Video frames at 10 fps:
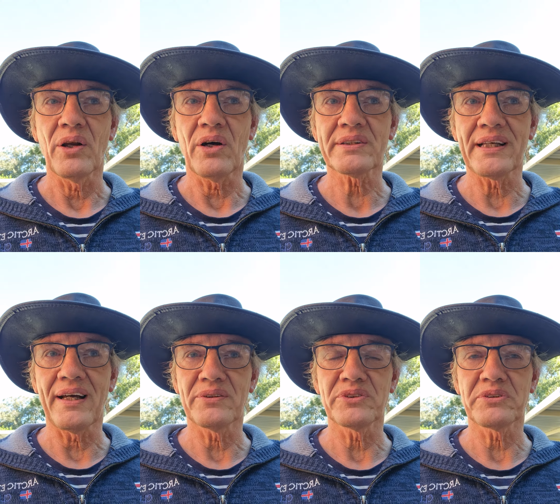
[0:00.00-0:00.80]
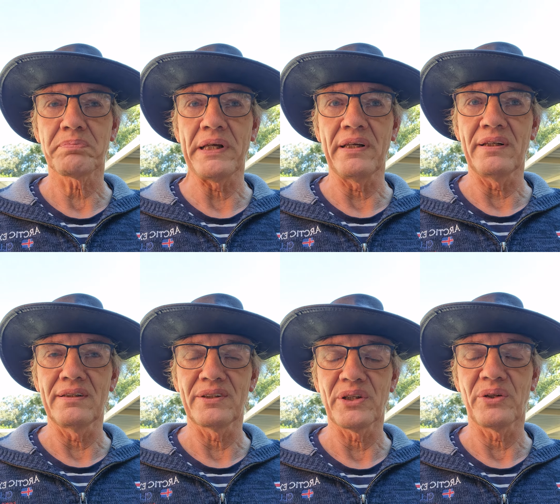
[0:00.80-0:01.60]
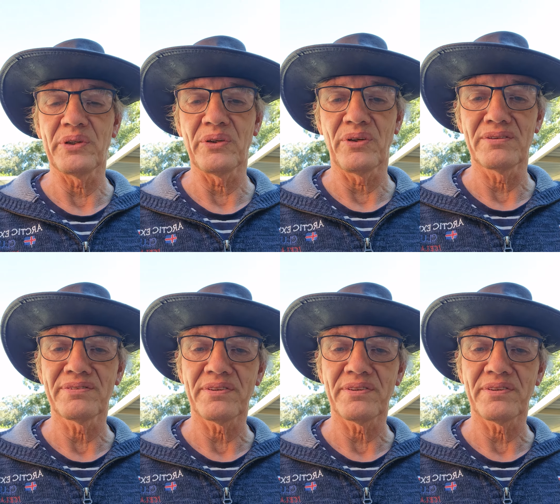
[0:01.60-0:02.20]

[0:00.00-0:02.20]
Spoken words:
lockdown's been going on